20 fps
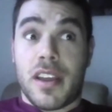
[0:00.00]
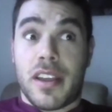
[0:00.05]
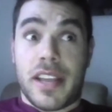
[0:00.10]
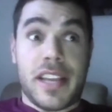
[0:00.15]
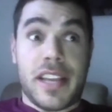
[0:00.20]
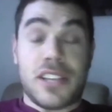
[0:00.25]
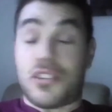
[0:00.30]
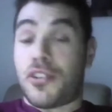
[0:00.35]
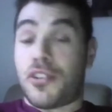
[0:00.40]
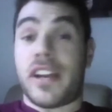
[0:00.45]

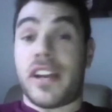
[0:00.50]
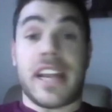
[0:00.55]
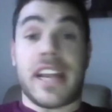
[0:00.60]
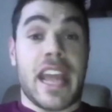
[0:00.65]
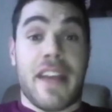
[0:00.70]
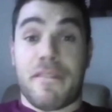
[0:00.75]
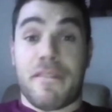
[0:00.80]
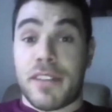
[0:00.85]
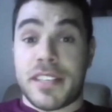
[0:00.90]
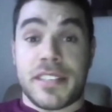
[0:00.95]
he is earning
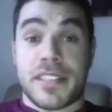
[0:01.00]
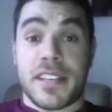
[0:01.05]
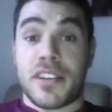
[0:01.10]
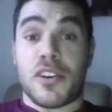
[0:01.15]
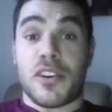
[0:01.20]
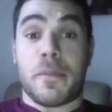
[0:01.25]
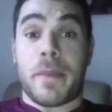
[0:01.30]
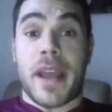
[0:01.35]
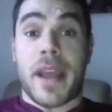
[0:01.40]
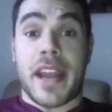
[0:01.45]
every
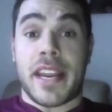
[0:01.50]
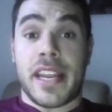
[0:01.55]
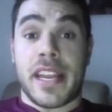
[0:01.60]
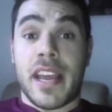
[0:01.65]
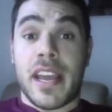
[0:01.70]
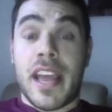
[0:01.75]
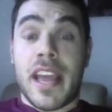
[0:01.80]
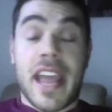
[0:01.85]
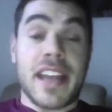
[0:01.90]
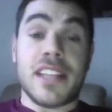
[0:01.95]
single
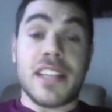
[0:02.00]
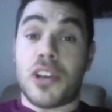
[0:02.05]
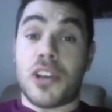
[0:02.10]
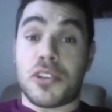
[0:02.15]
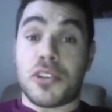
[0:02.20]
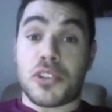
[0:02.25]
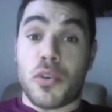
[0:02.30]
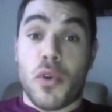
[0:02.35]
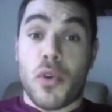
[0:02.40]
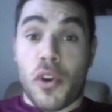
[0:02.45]
penny, and he's
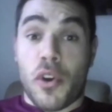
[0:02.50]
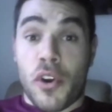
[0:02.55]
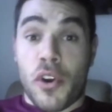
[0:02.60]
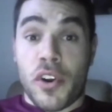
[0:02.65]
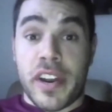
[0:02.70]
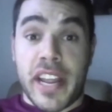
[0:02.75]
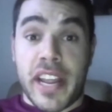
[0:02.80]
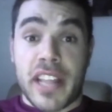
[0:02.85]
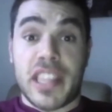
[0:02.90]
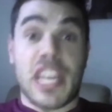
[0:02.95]
also
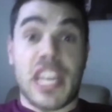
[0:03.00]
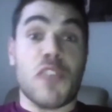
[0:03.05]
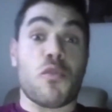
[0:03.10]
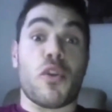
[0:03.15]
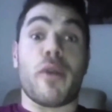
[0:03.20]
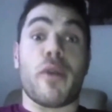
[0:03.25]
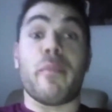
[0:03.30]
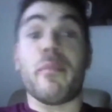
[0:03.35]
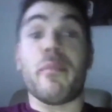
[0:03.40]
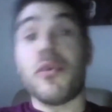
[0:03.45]
earning the
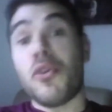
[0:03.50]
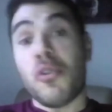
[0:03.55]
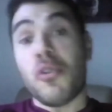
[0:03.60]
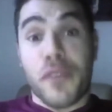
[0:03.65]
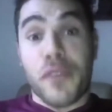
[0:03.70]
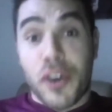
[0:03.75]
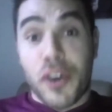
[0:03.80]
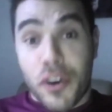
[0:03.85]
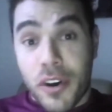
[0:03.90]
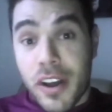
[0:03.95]

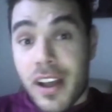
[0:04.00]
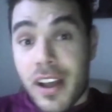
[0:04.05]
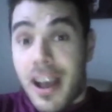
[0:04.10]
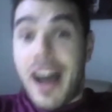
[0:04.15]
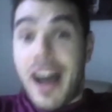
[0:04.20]
removal